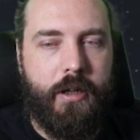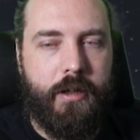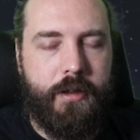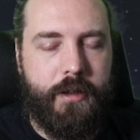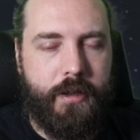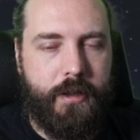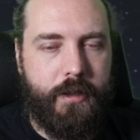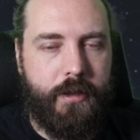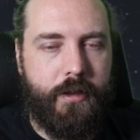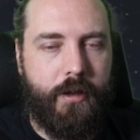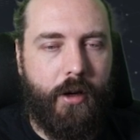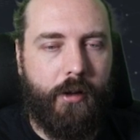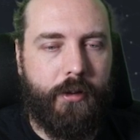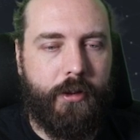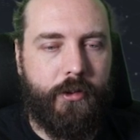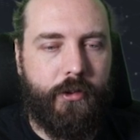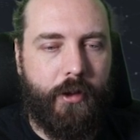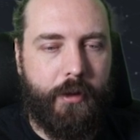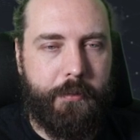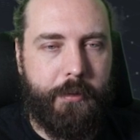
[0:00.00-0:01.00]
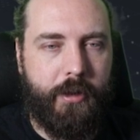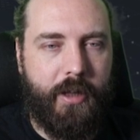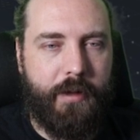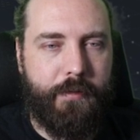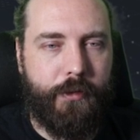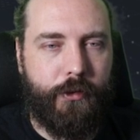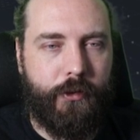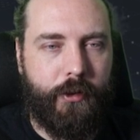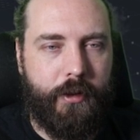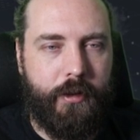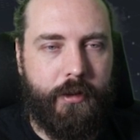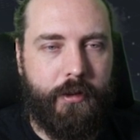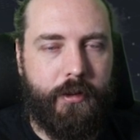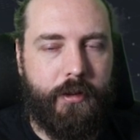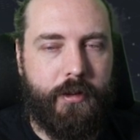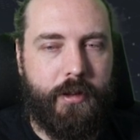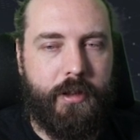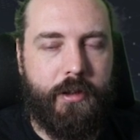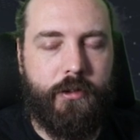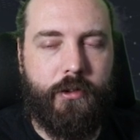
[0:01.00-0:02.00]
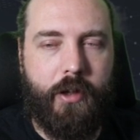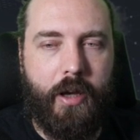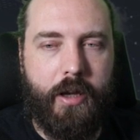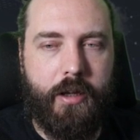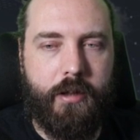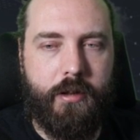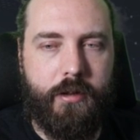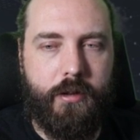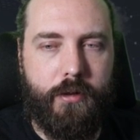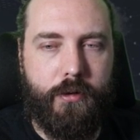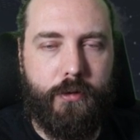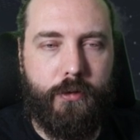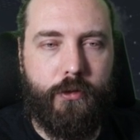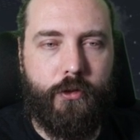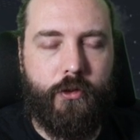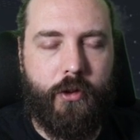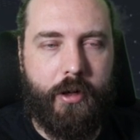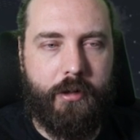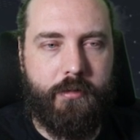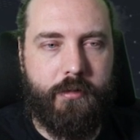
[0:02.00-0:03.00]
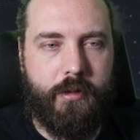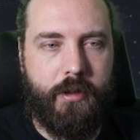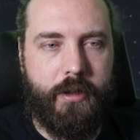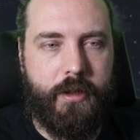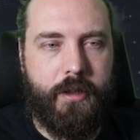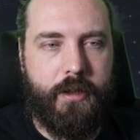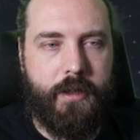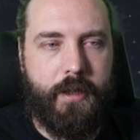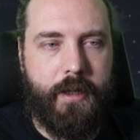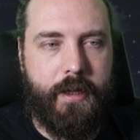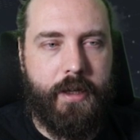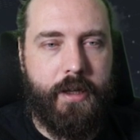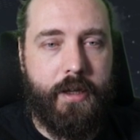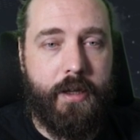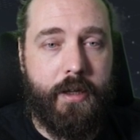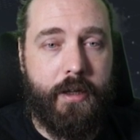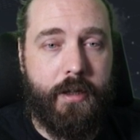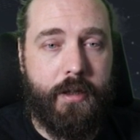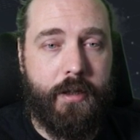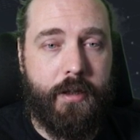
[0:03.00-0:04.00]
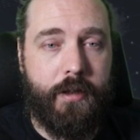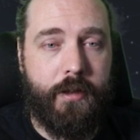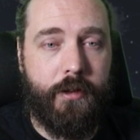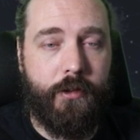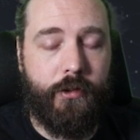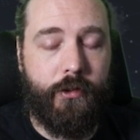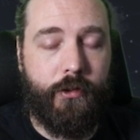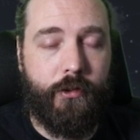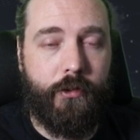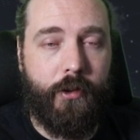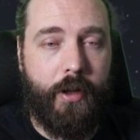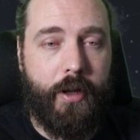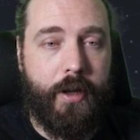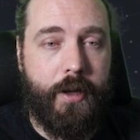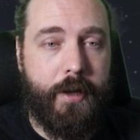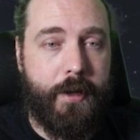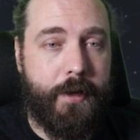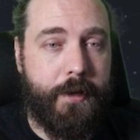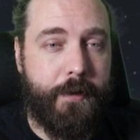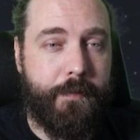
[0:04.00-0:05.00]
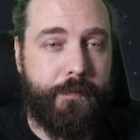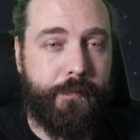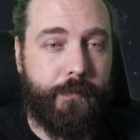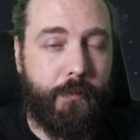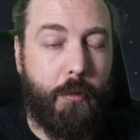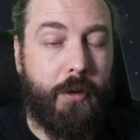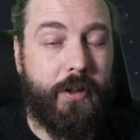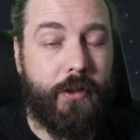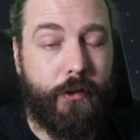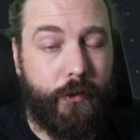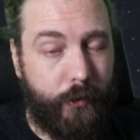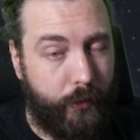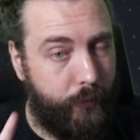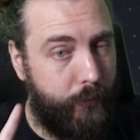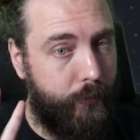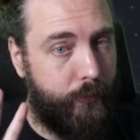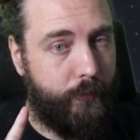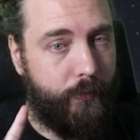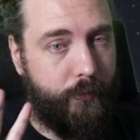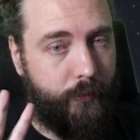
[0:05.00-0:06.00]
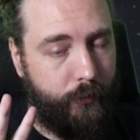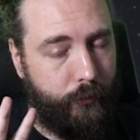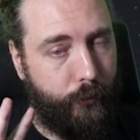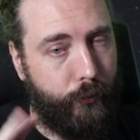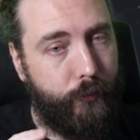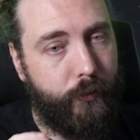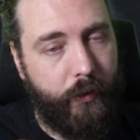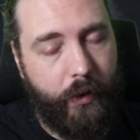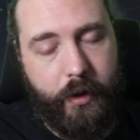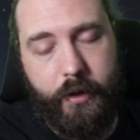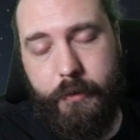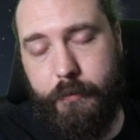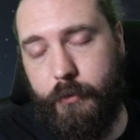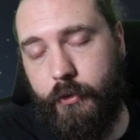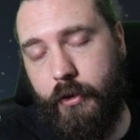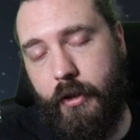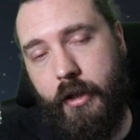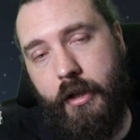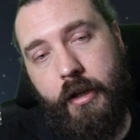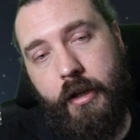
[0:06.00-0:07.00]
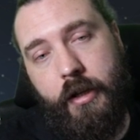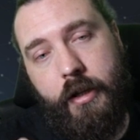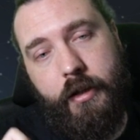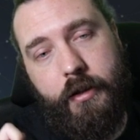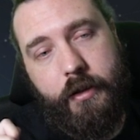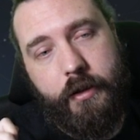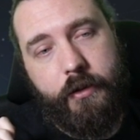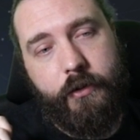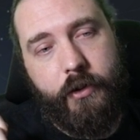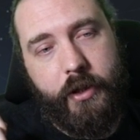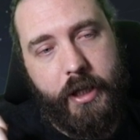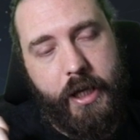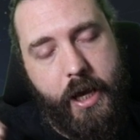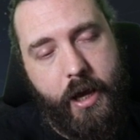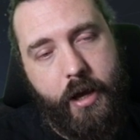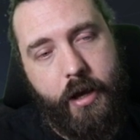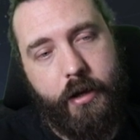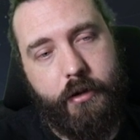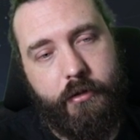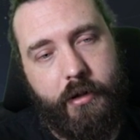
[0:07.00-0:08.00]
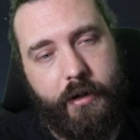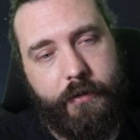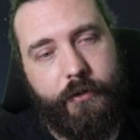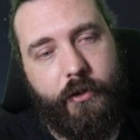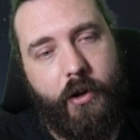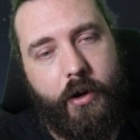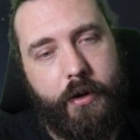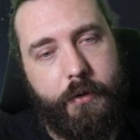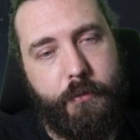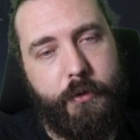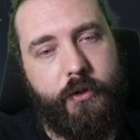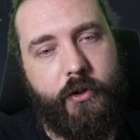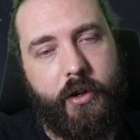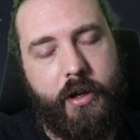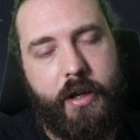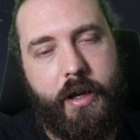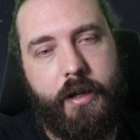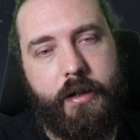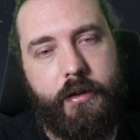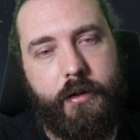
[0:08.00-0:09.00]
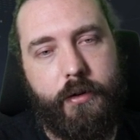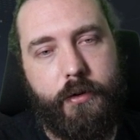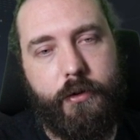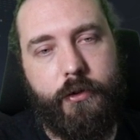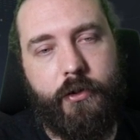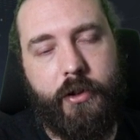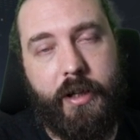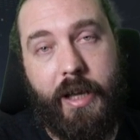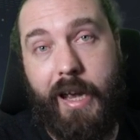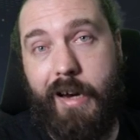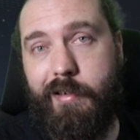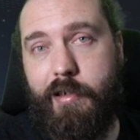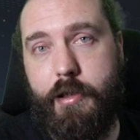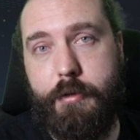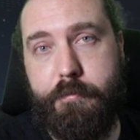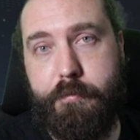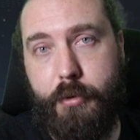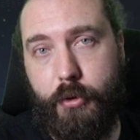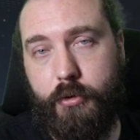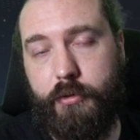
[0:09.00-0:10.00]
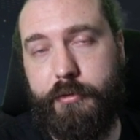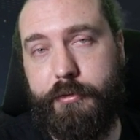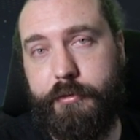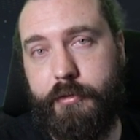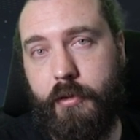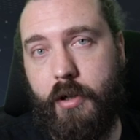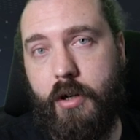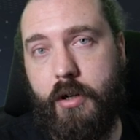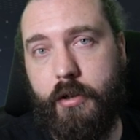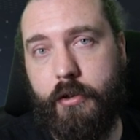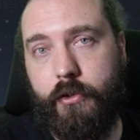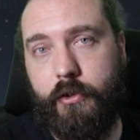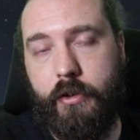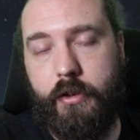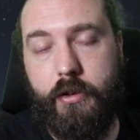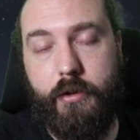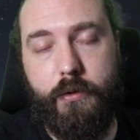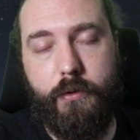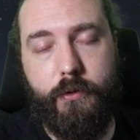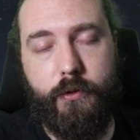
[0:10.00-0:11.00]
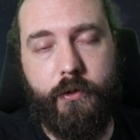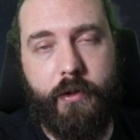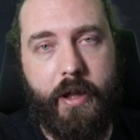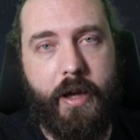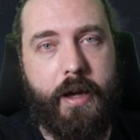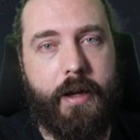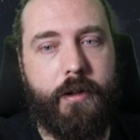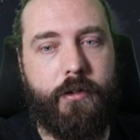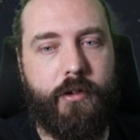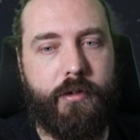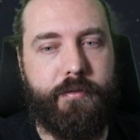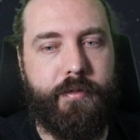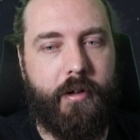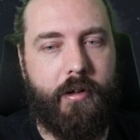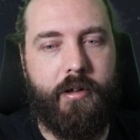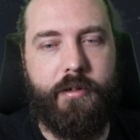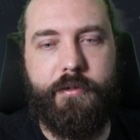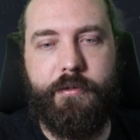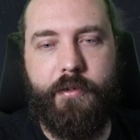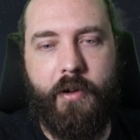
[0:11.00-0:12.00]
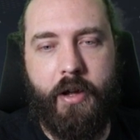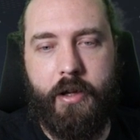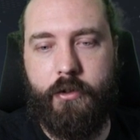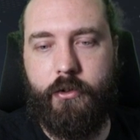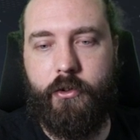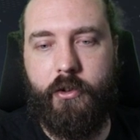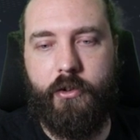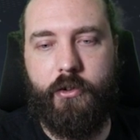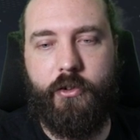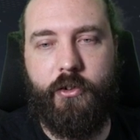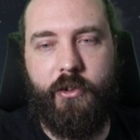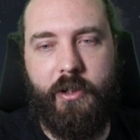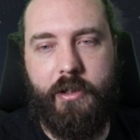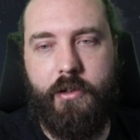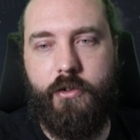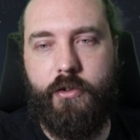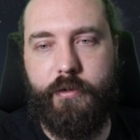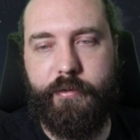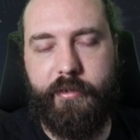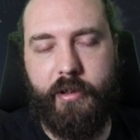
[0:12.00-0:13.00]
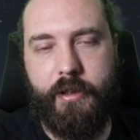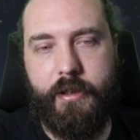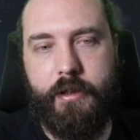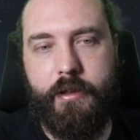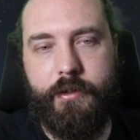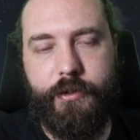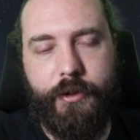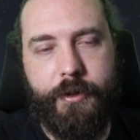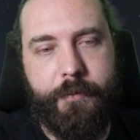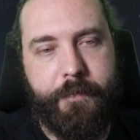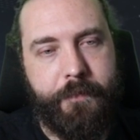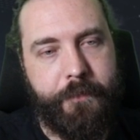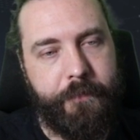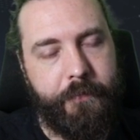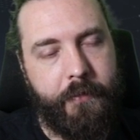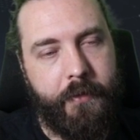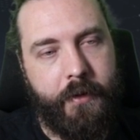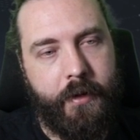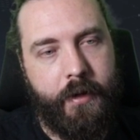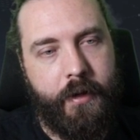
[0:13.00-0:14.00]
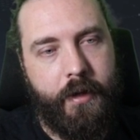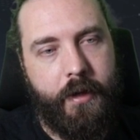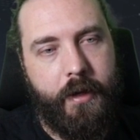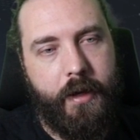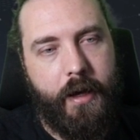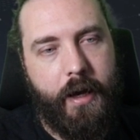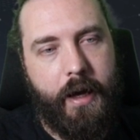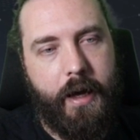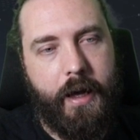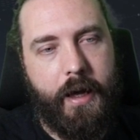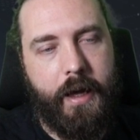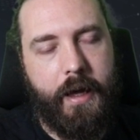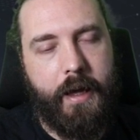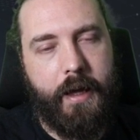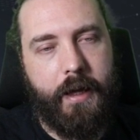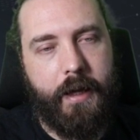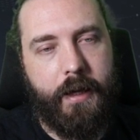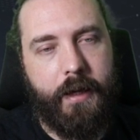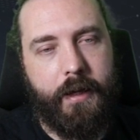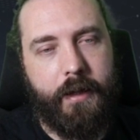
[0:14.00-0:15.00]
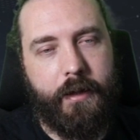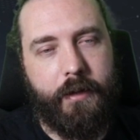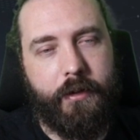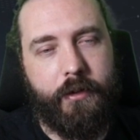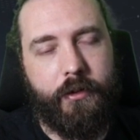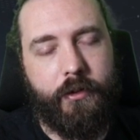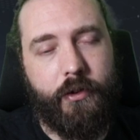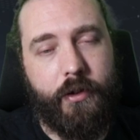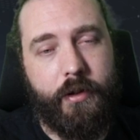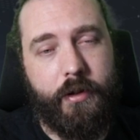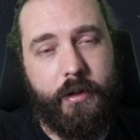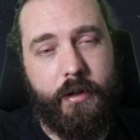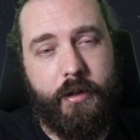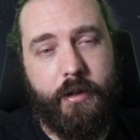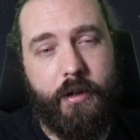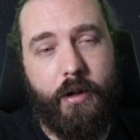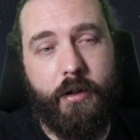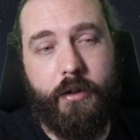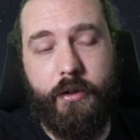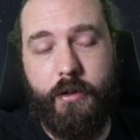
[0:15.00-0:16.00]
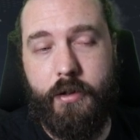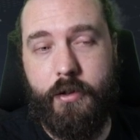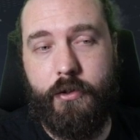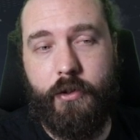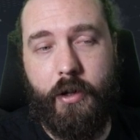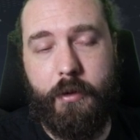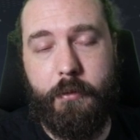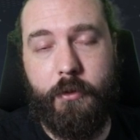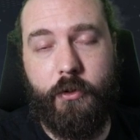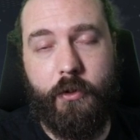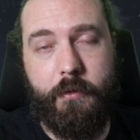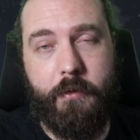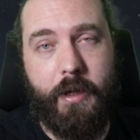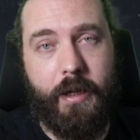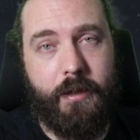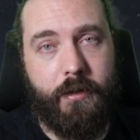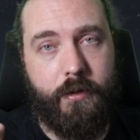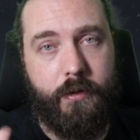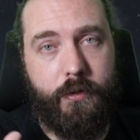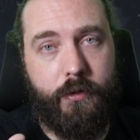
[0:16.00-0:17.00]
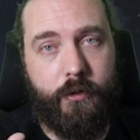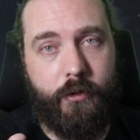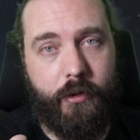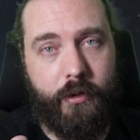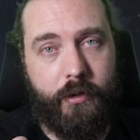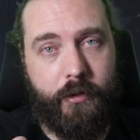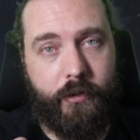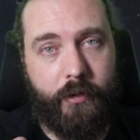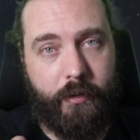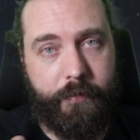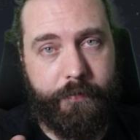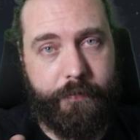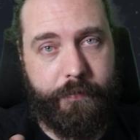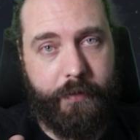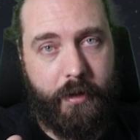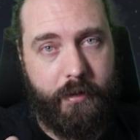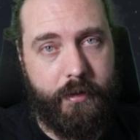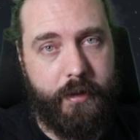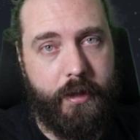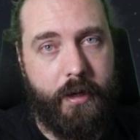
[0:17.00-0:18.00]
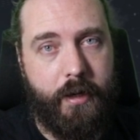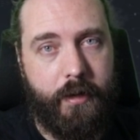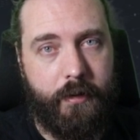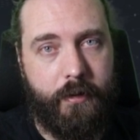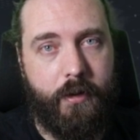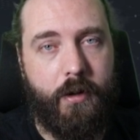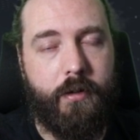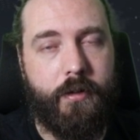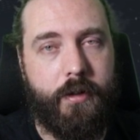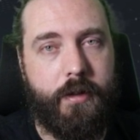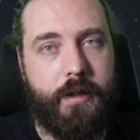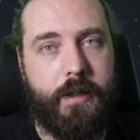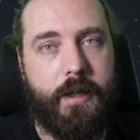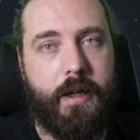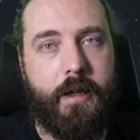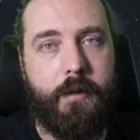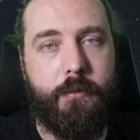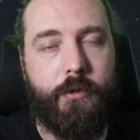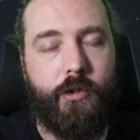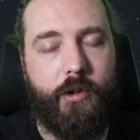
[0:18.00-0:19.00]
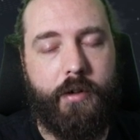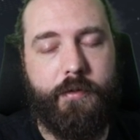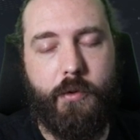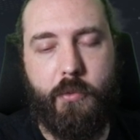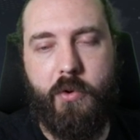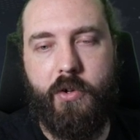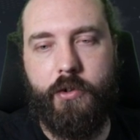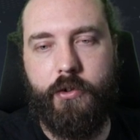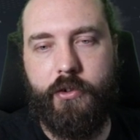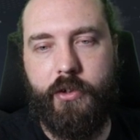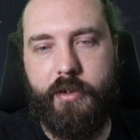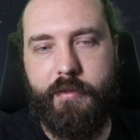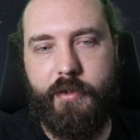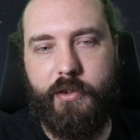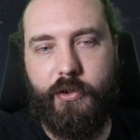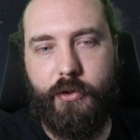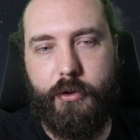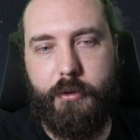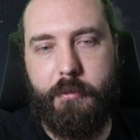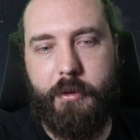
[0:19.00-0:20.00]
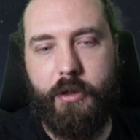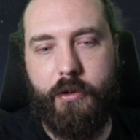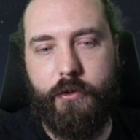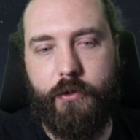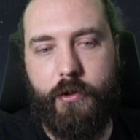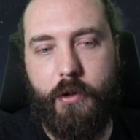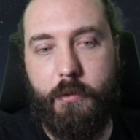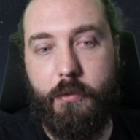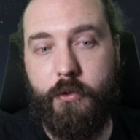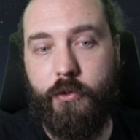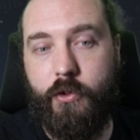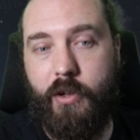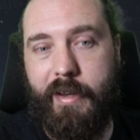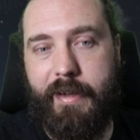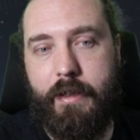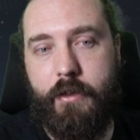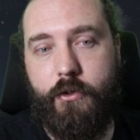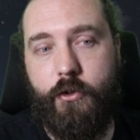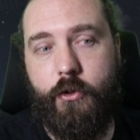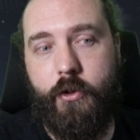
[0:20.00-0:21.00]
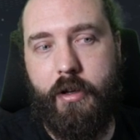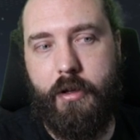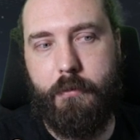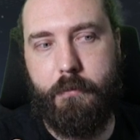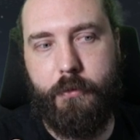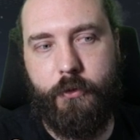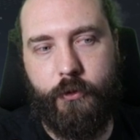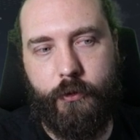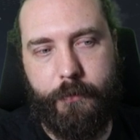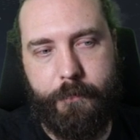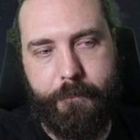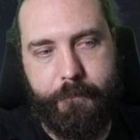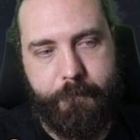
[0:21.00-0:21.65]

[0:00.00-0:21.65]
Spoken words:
The only time you'll ever see these getting used generally is, well, there's two times. There's the aircraft type, which can get used to carry bullfrogs and use that as a very fast siege fleet. And the only other time you see them get used is very early on in the game, Server 1, Server 2, because no one's got any ships.